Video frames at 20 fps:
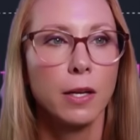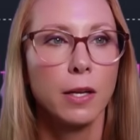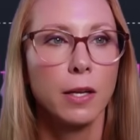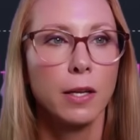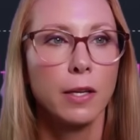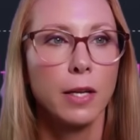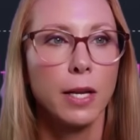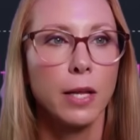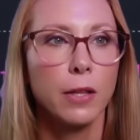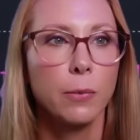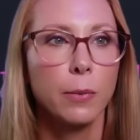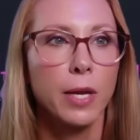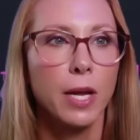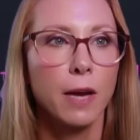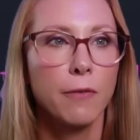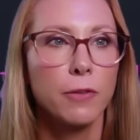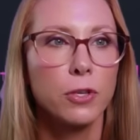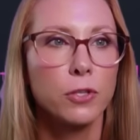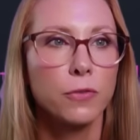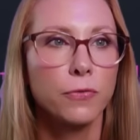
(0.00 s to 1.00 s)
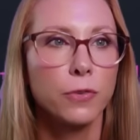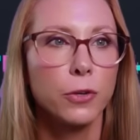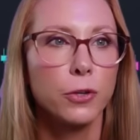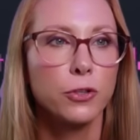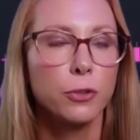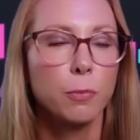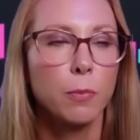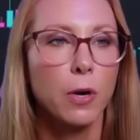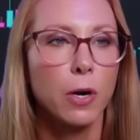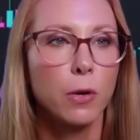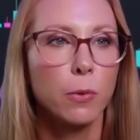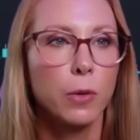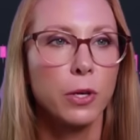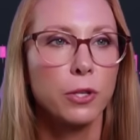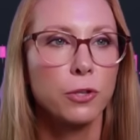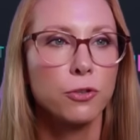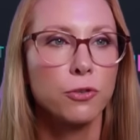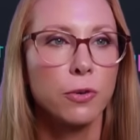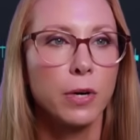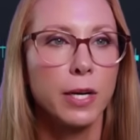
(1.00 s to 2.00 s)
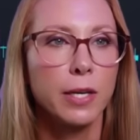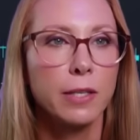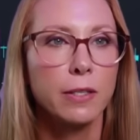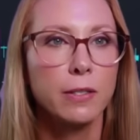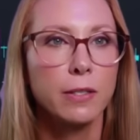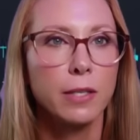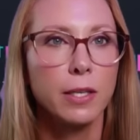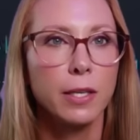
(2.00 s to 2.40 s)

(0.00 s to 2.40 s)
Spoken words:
now that we have this first bar with trend,